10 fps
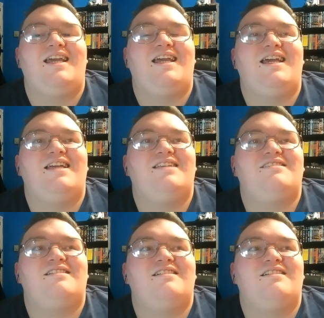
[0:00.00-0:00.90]

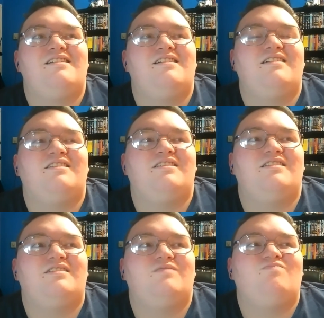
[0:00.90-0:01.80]
is,
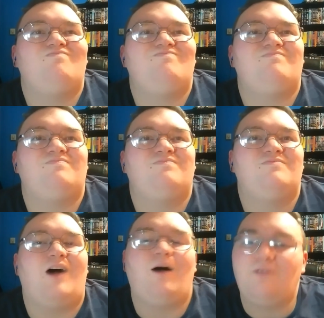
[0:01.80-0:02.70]
I'm
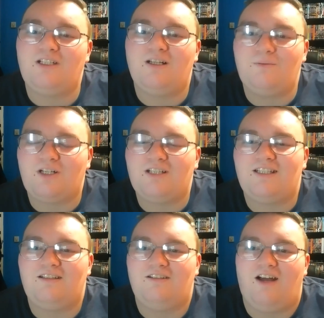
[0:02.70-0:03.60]
not gonna
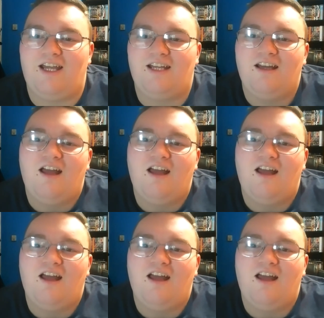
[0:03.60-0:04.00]
tell a lie.